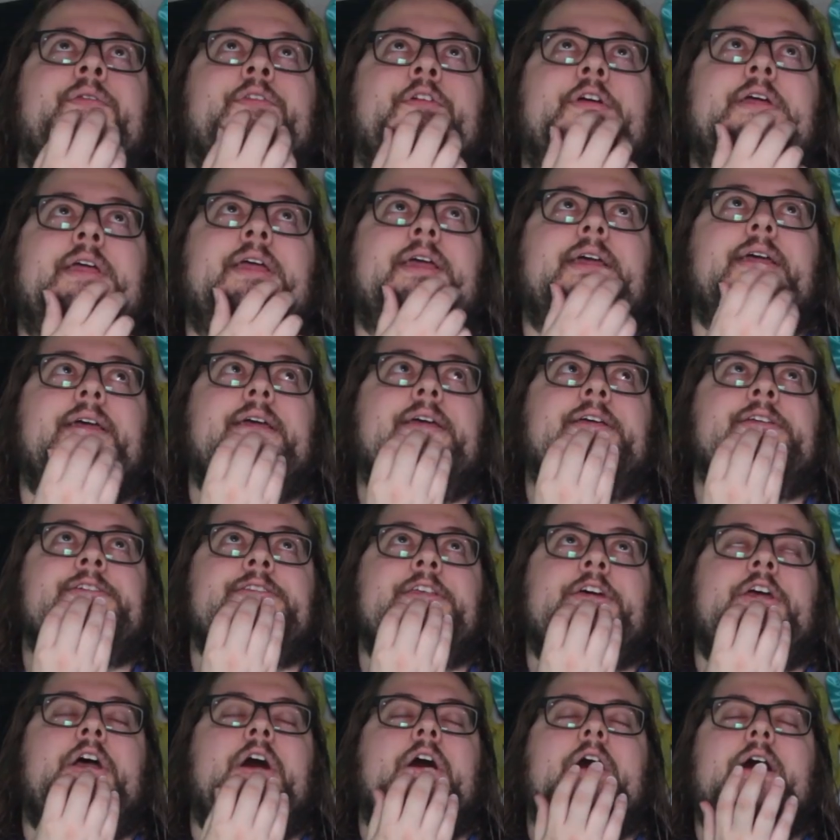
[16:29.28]
with her keys,
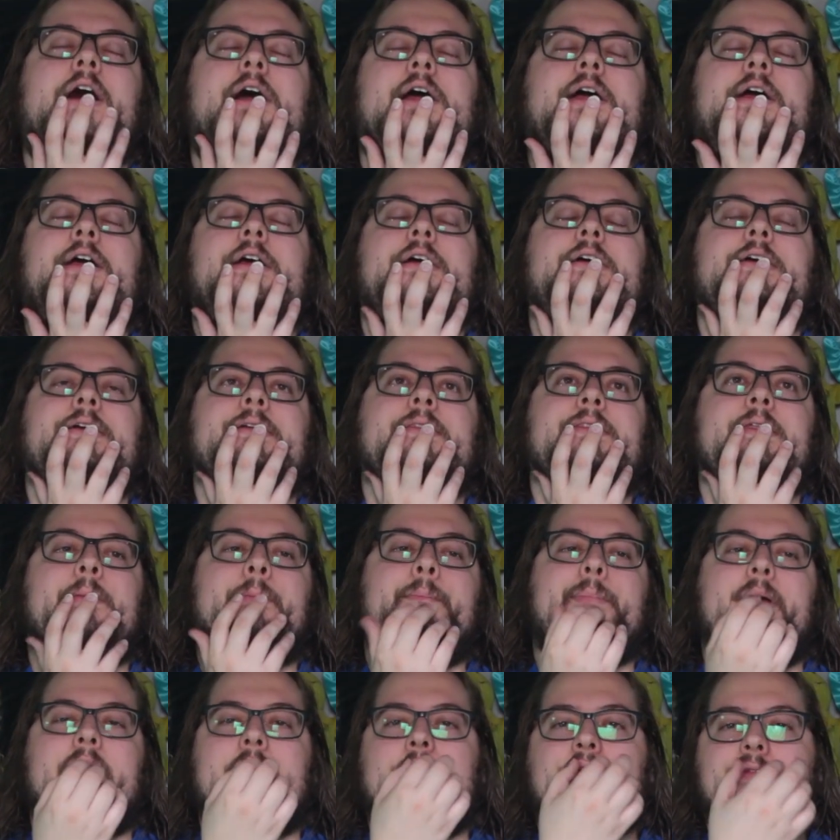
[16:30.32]
the car, the
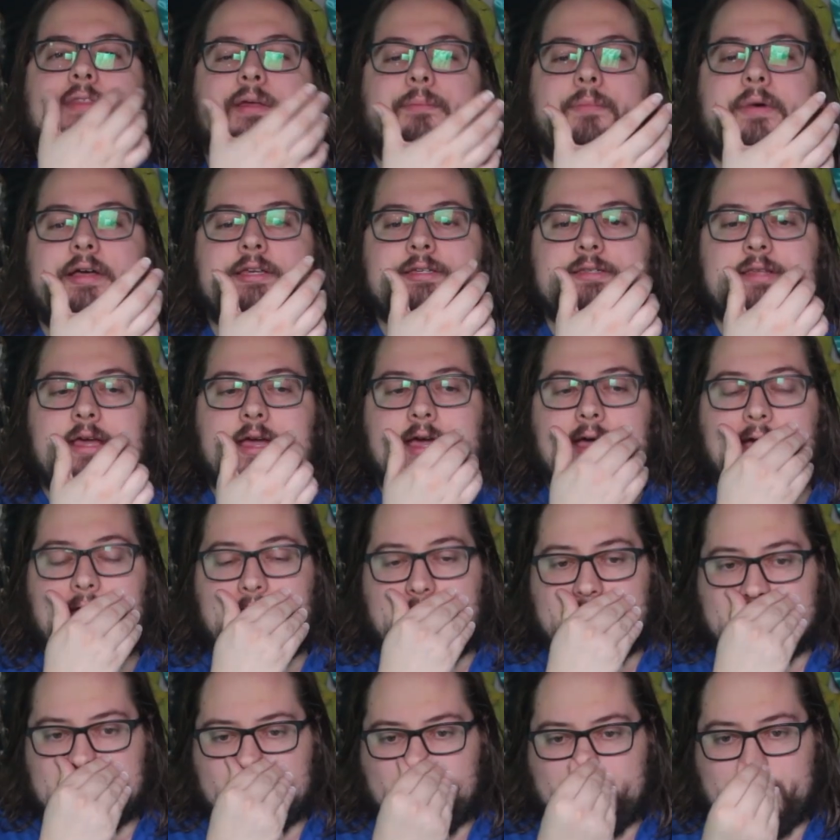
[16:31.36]
bear the
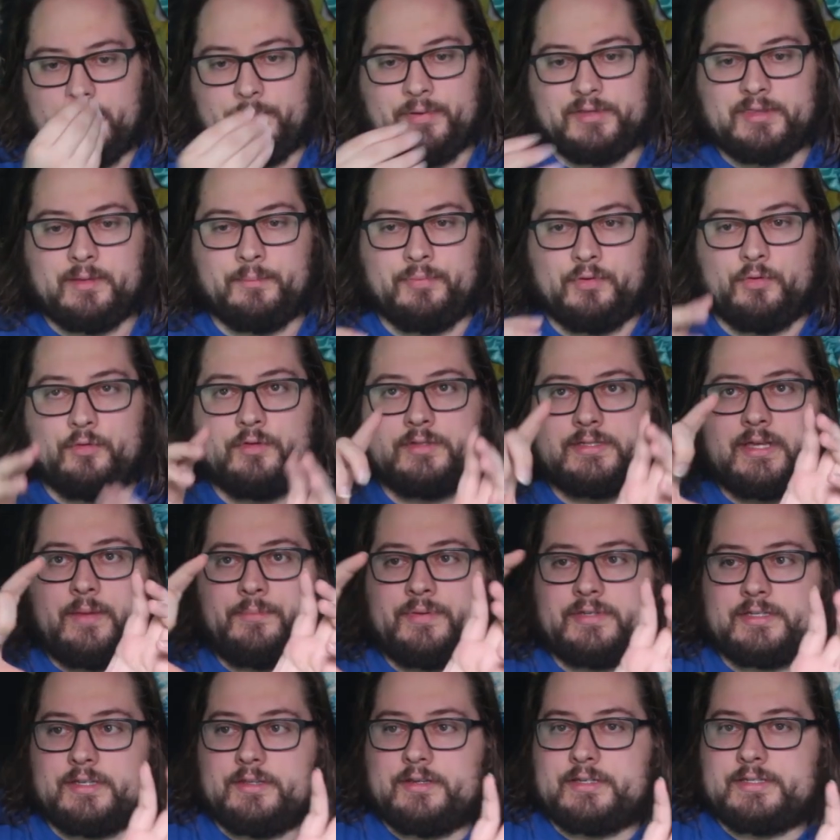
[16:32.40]
mustache, when they put the balloons up
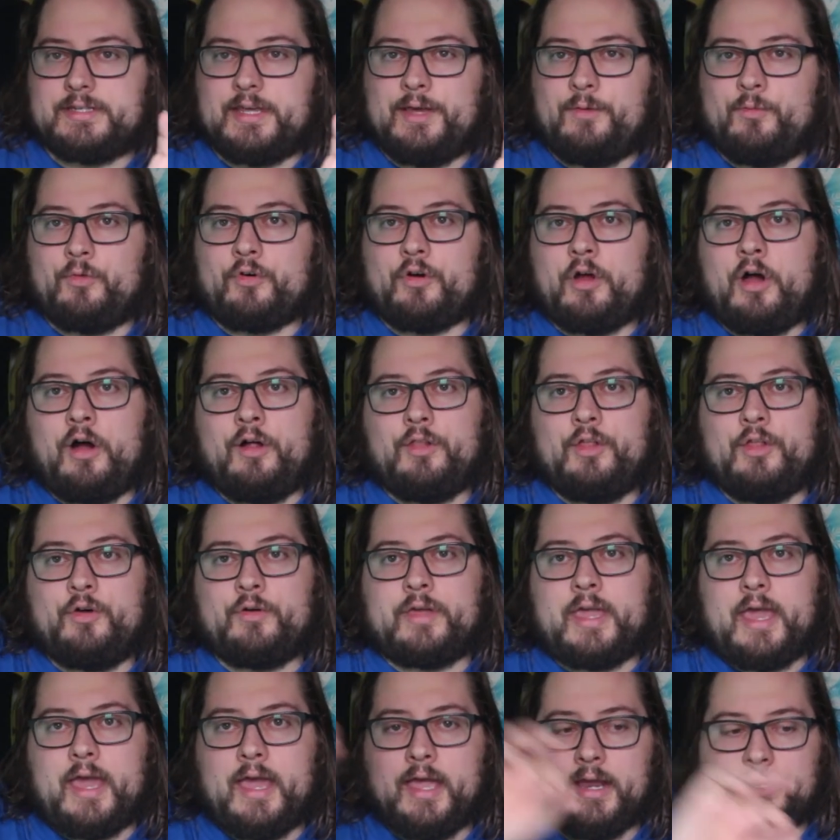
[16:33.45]
instead of saying we're all
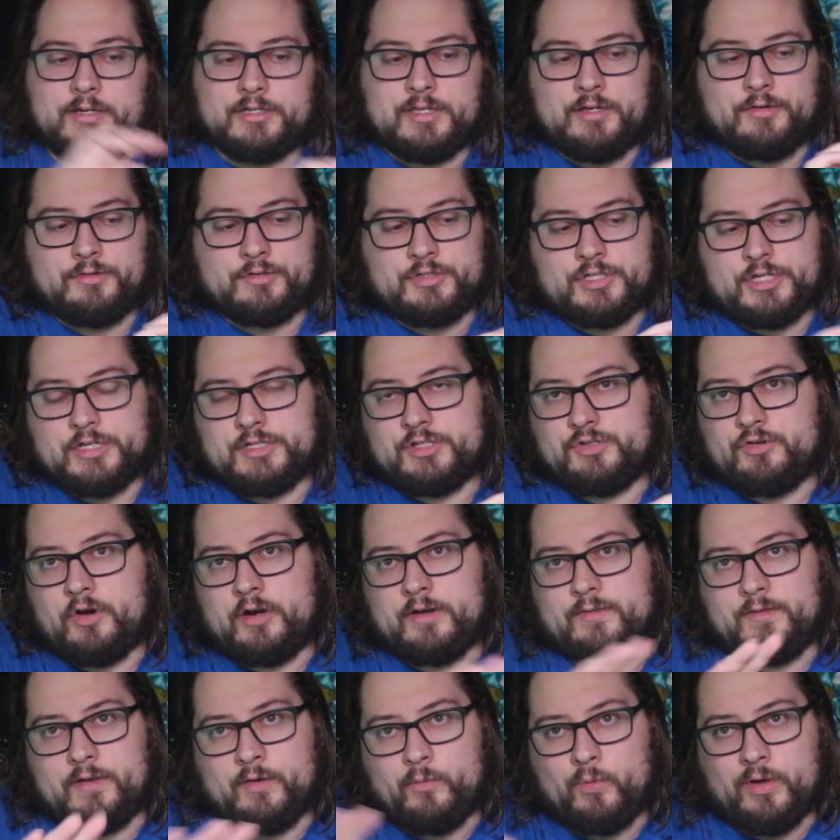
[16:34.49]
okay, and so she's drawn
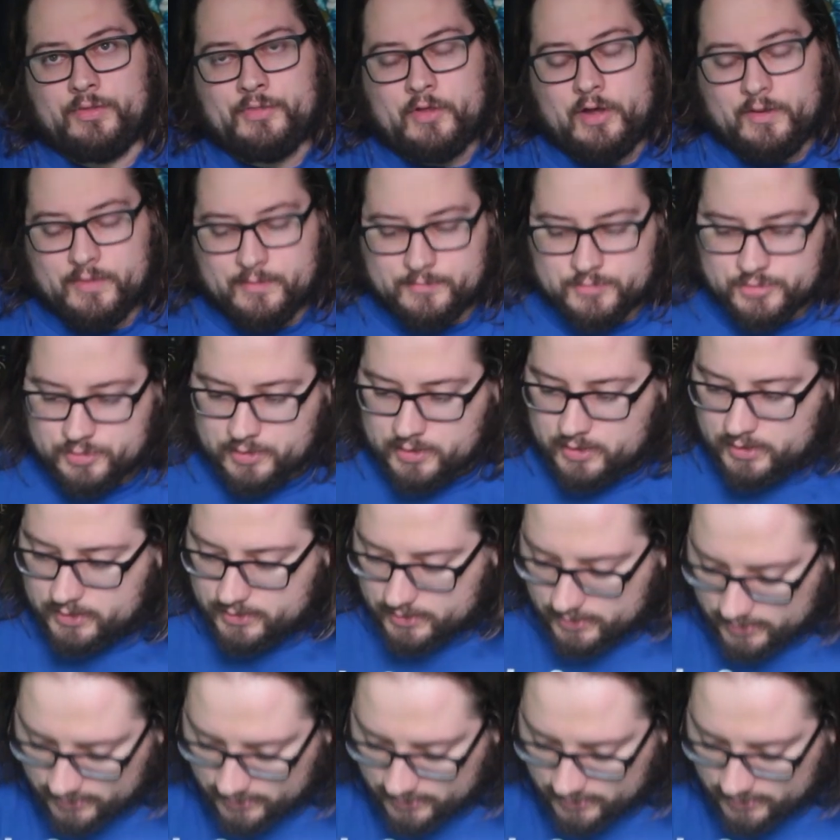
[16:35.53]
in there with all them drawn.